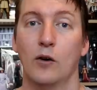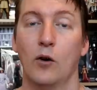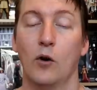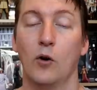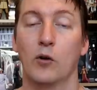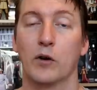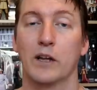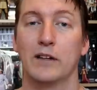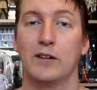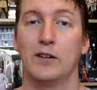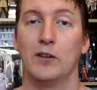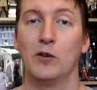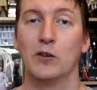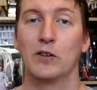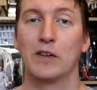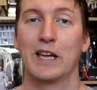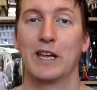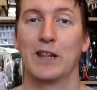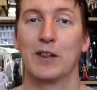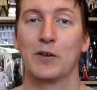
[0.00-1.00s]
All gets held
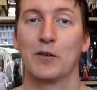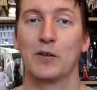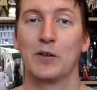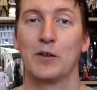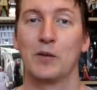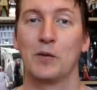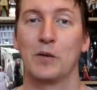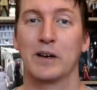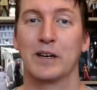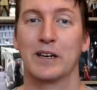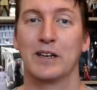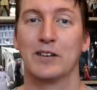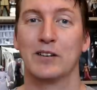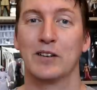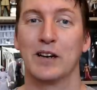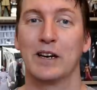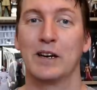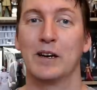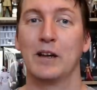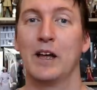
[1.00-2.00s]
together in the one
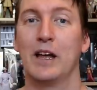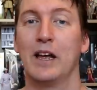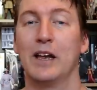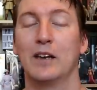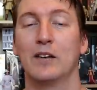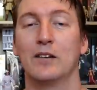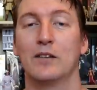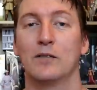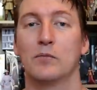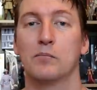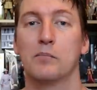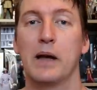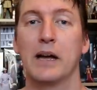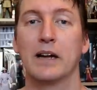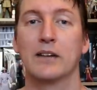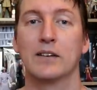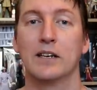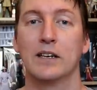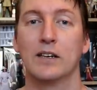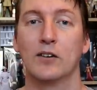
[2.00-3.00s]
container and
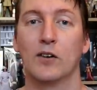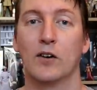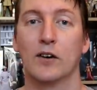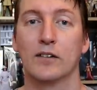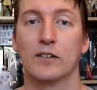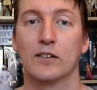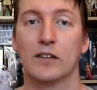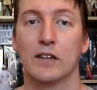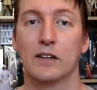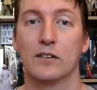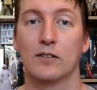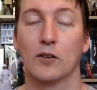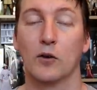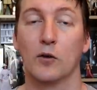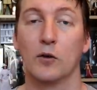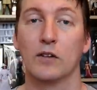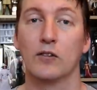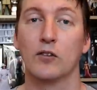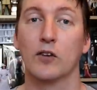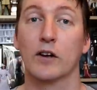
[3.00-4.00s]
packed in nicely, so
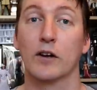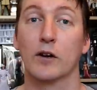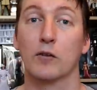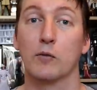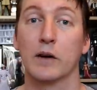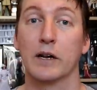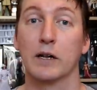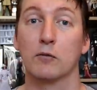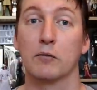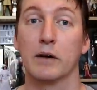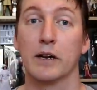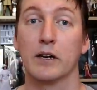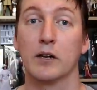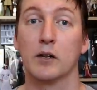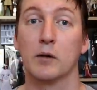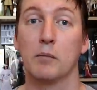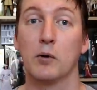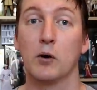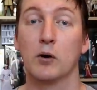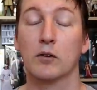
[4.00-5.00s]
it's not going to rattle around in
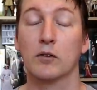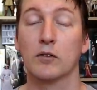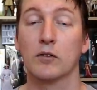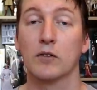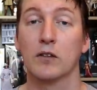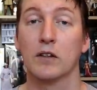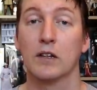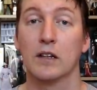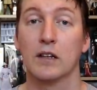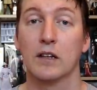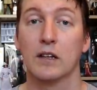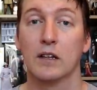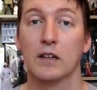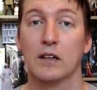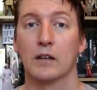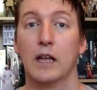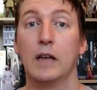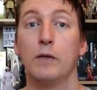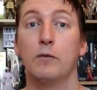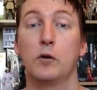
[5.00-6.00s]
the box.
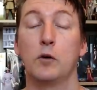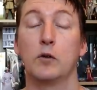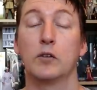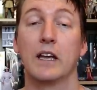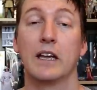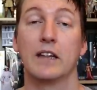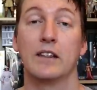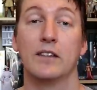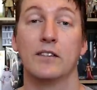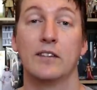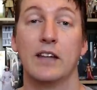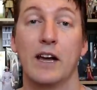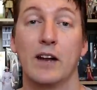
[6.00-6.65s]
If you take this